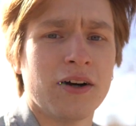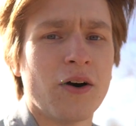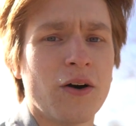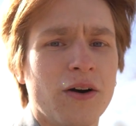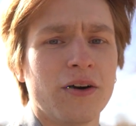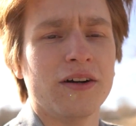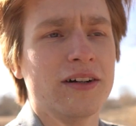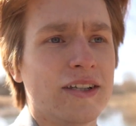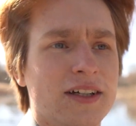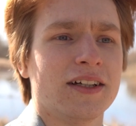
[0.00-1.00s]

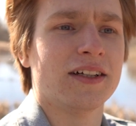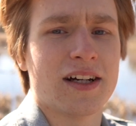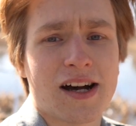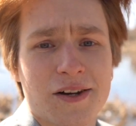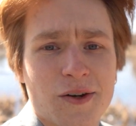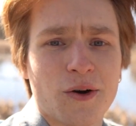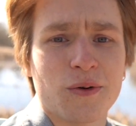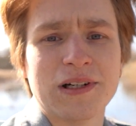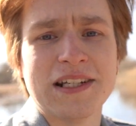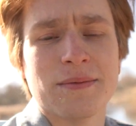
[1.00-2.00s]
or I don't know,
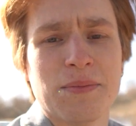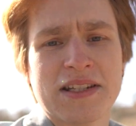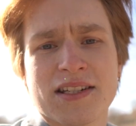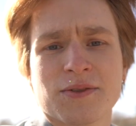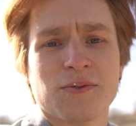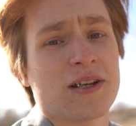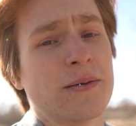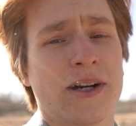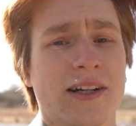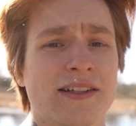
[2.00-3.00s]
lead a business,
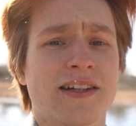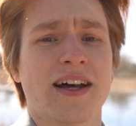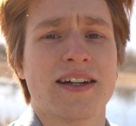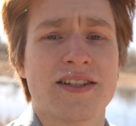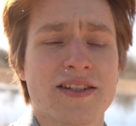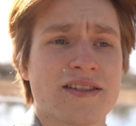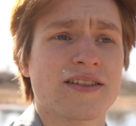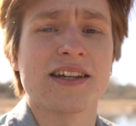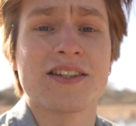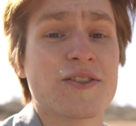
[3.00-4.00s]
whatever.
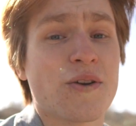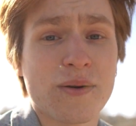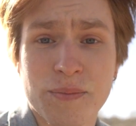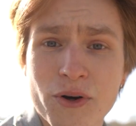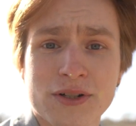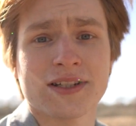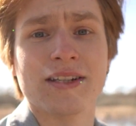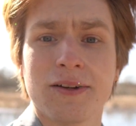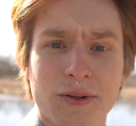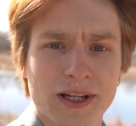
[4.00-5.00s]
It's so important
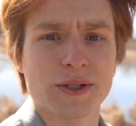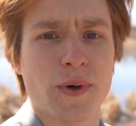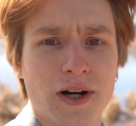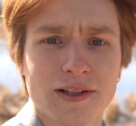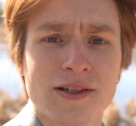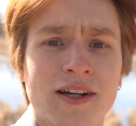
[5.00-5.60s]
in today's world.